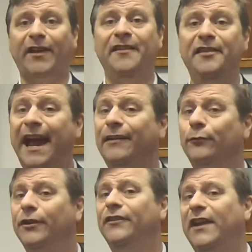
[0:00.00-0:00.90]
And that
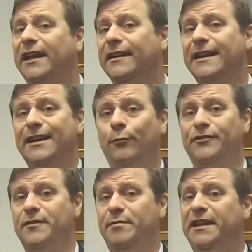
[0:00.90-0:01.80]
was a
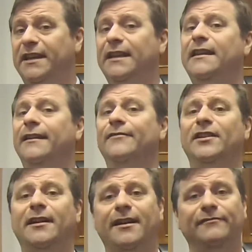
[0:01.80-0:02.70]
was the beginning of
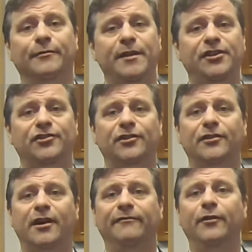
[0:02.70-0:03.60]
the
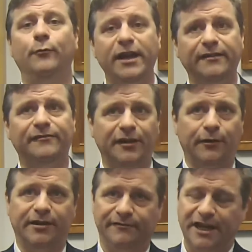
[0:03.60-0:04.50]
confirmation of the wave
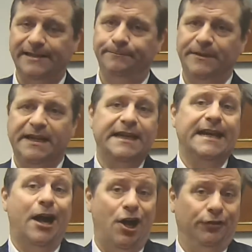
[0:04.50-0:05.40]
theory of light.
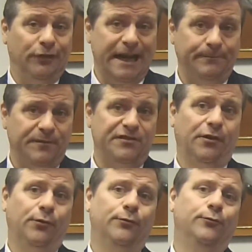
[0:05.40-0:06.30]
All right,
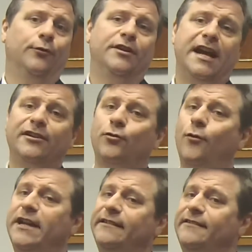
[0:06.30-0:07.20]
so we're not
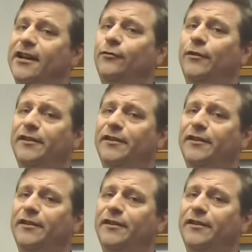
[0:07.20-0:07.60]
quite done